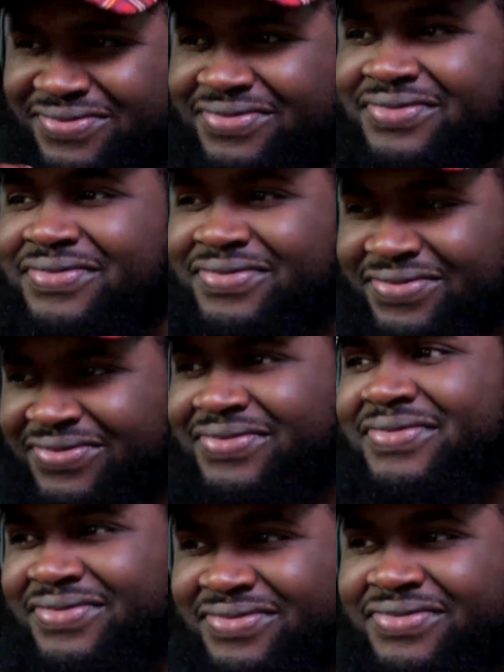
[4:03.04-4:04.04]

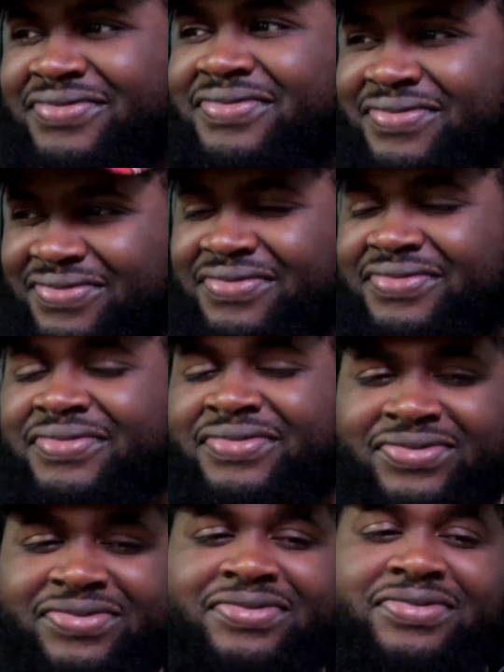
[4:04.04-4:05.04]

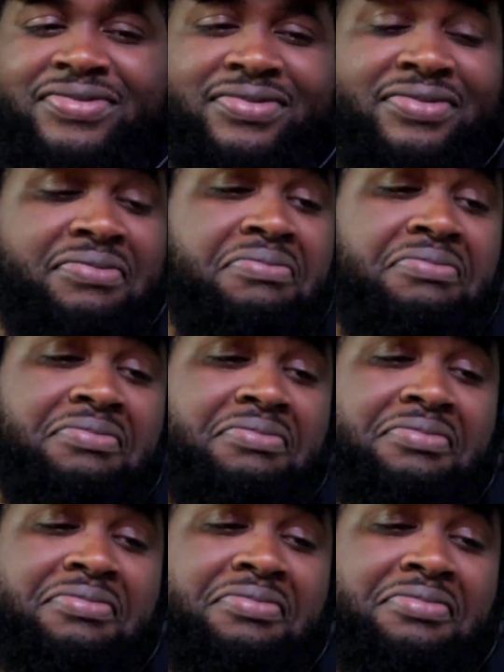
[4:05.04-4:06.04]

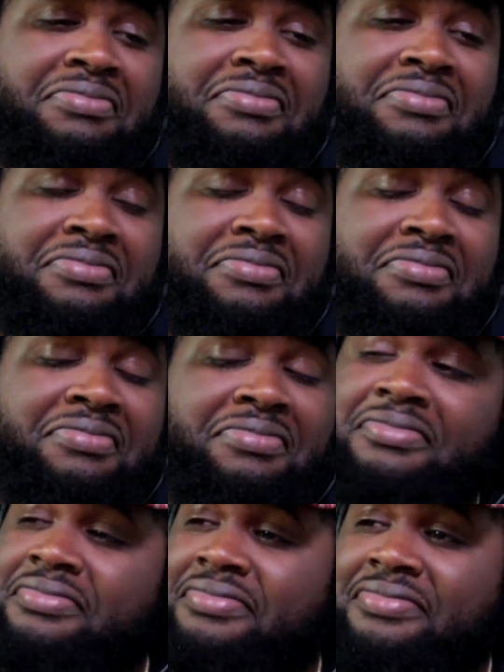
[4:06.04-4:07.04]

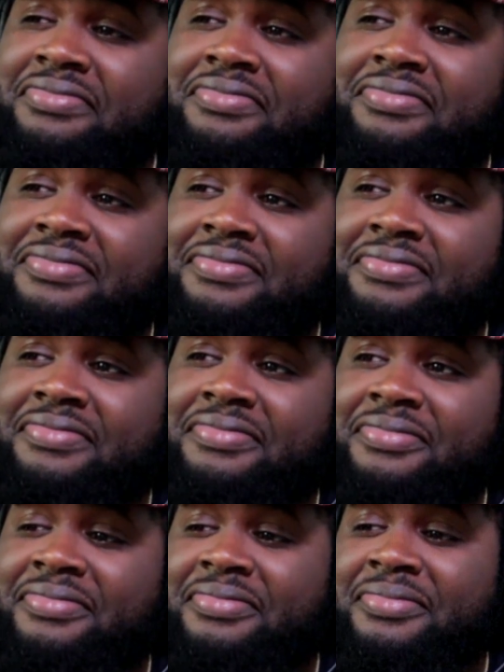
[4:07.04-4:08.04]

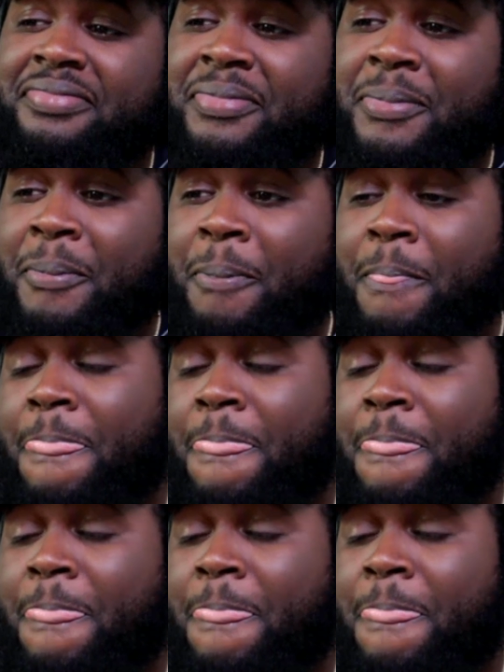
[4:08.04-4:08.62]
Nobody speaks.